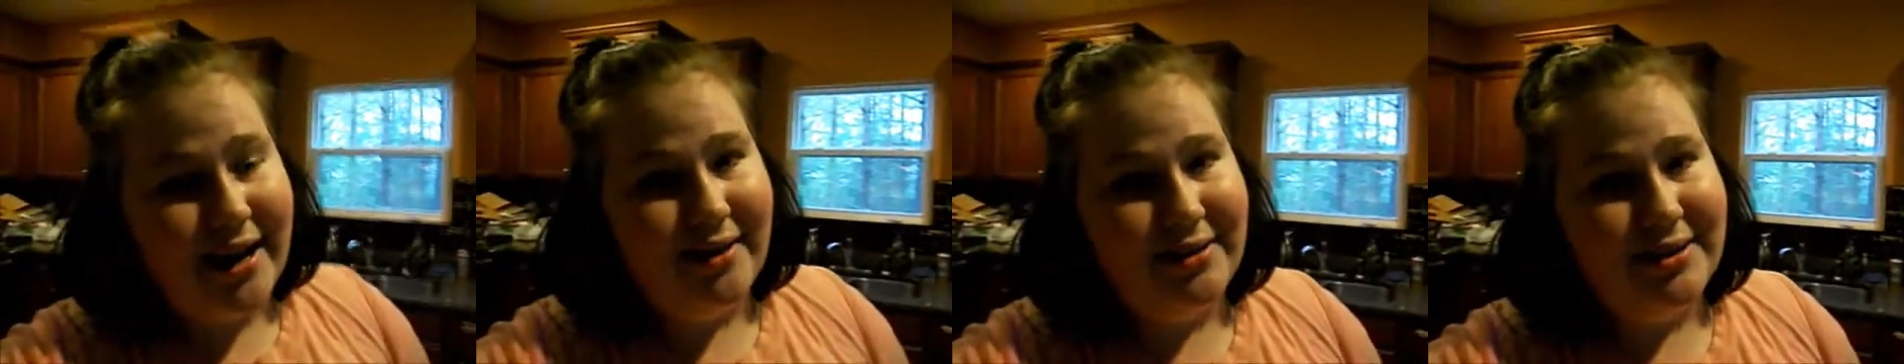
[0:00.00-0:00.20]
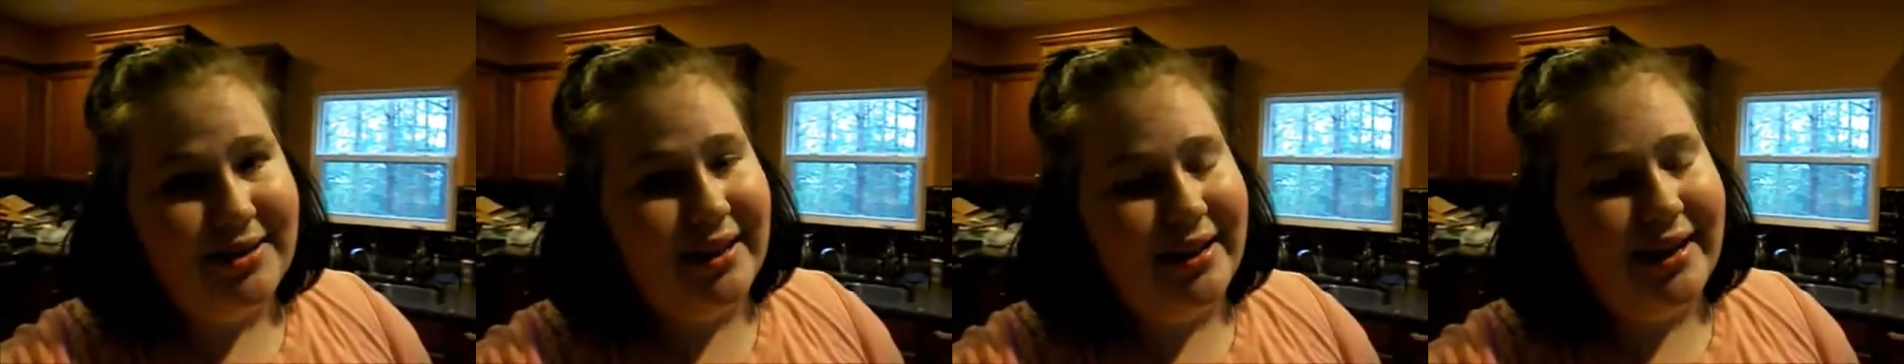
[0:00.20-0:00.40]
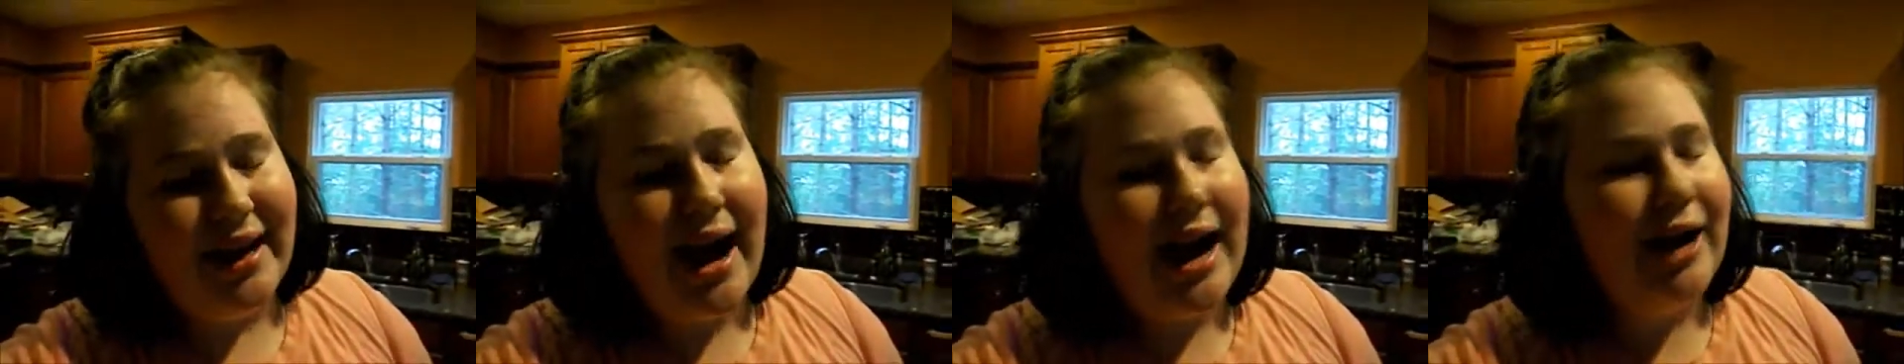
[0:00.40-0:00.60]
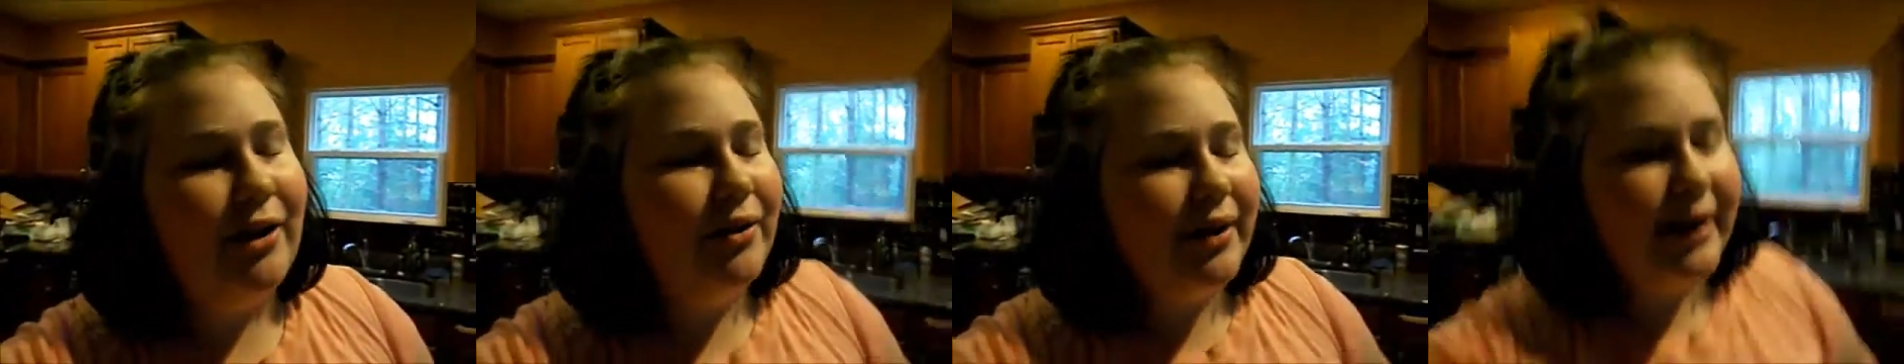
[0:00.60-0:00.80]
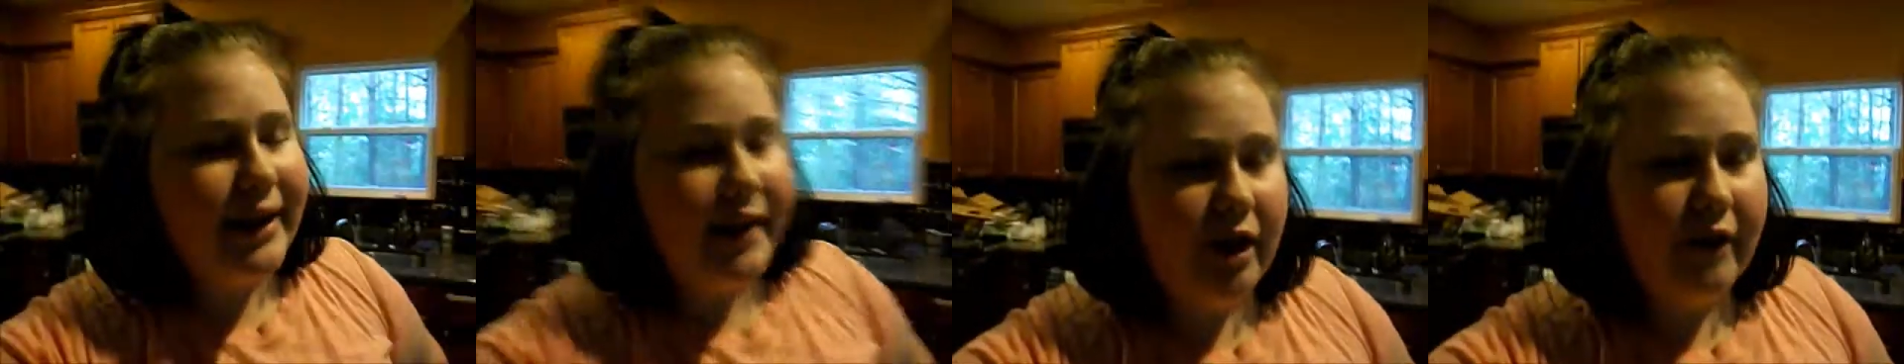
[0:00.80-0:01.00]
And I was like, I
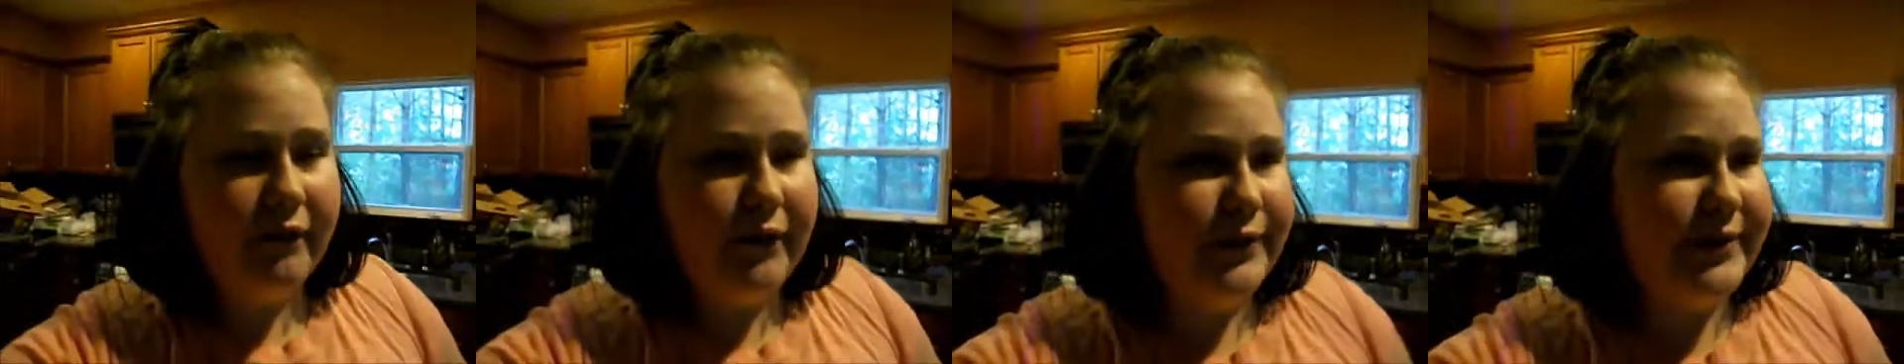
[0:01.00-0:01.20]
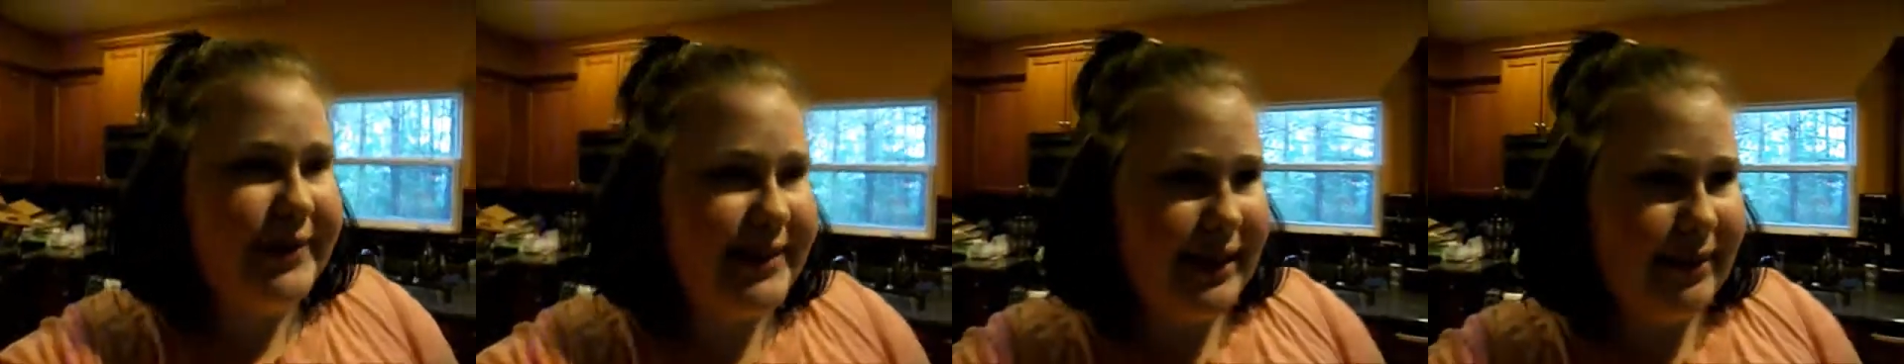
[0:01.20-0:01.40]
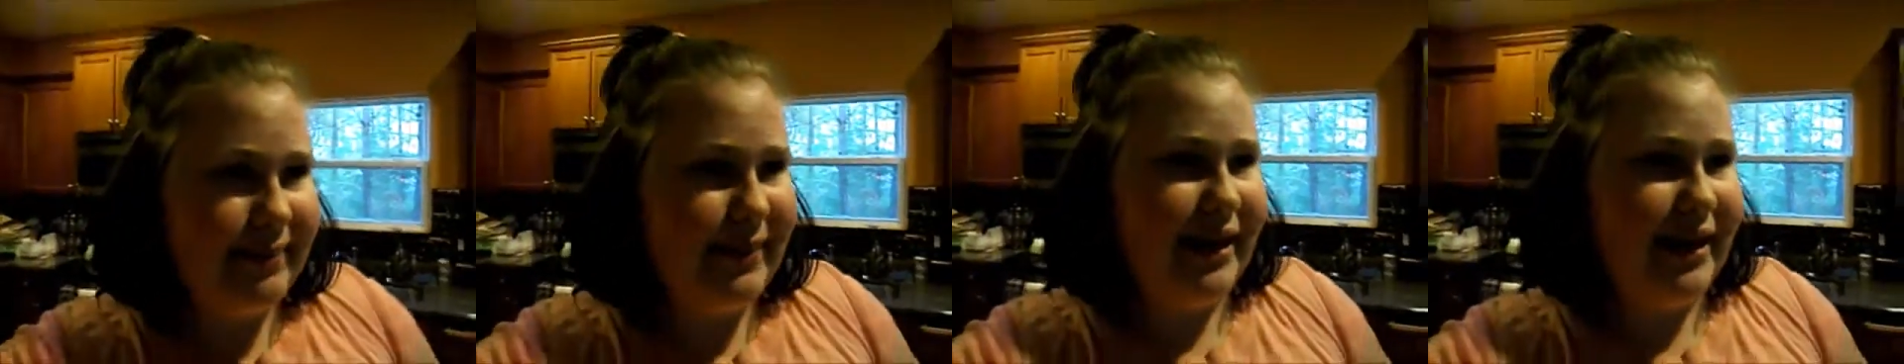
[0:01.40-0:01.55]
don't care if you stick